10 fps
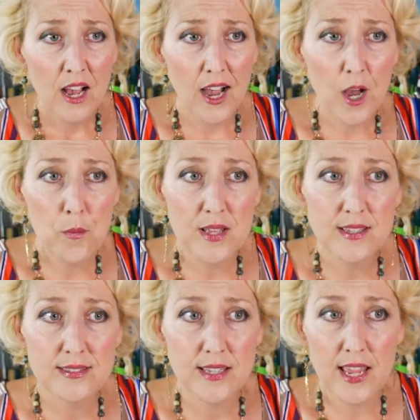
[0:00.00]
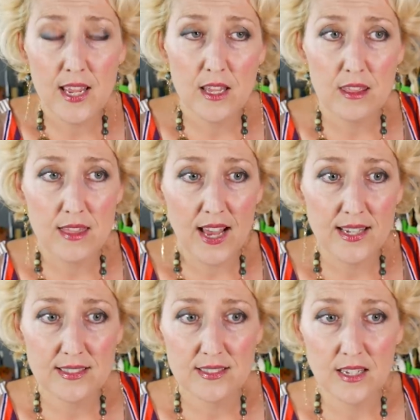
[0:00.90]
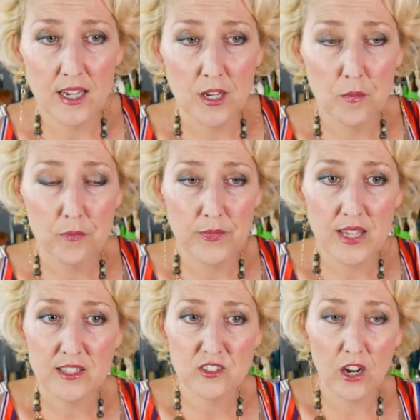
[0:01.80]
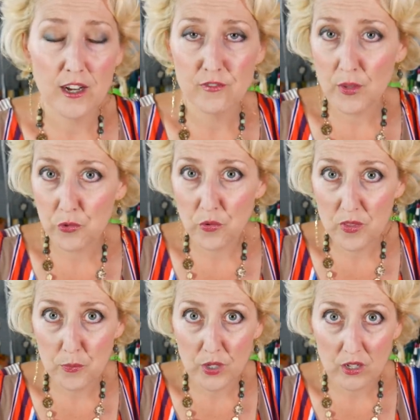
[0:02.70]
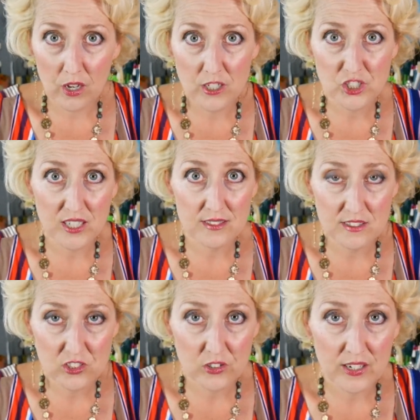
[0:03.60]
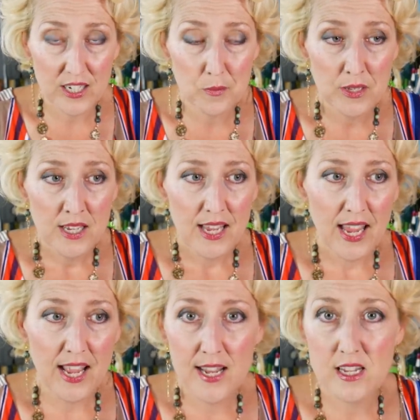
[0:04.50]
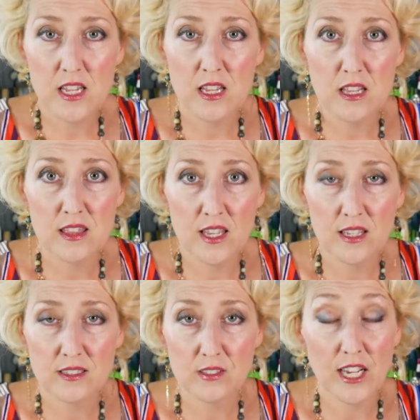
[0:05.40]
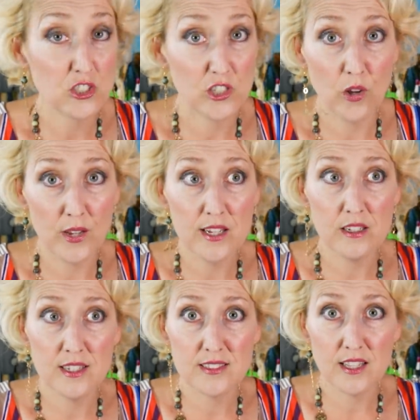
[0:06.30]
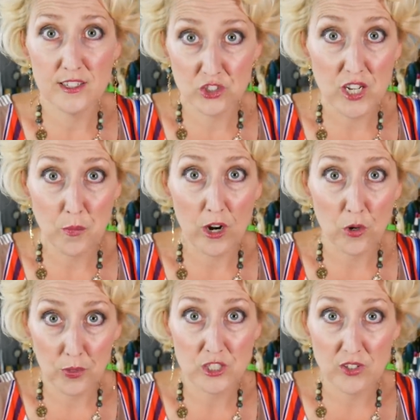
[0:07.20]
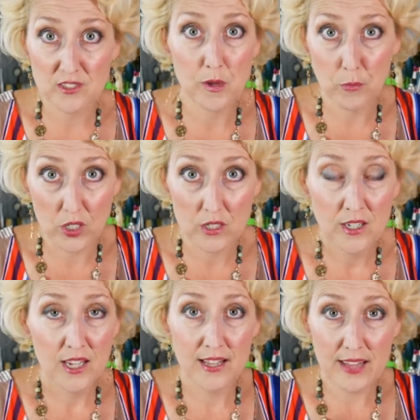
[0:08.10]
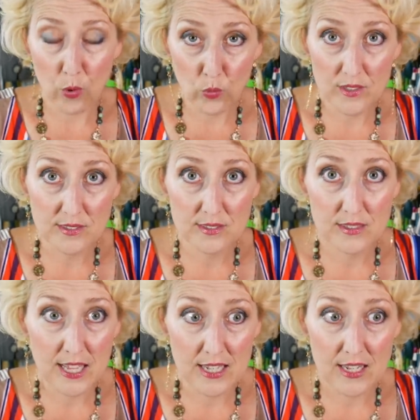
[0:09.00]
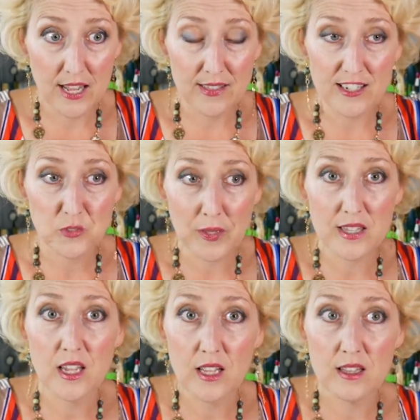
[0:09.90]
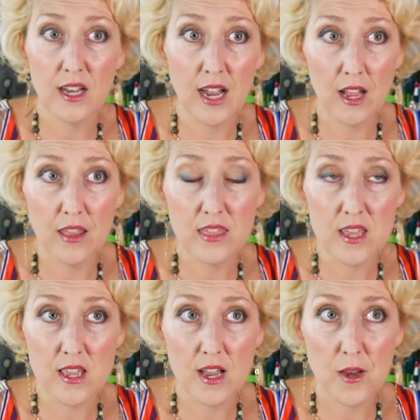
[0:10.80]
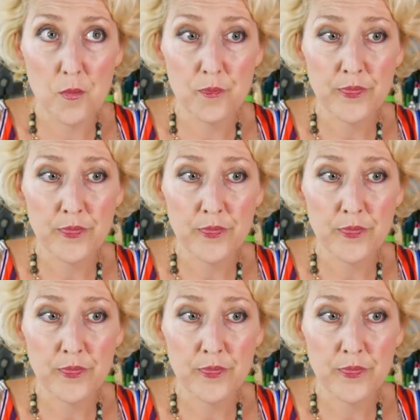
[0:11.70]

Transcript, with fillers: um, saying that um, he saw a flip through of the book on Jake's Instagram, and he thinks, actually no, he he said, Jake Parker plagiarized my book, and that was, and, and then he spent the, the, the, um,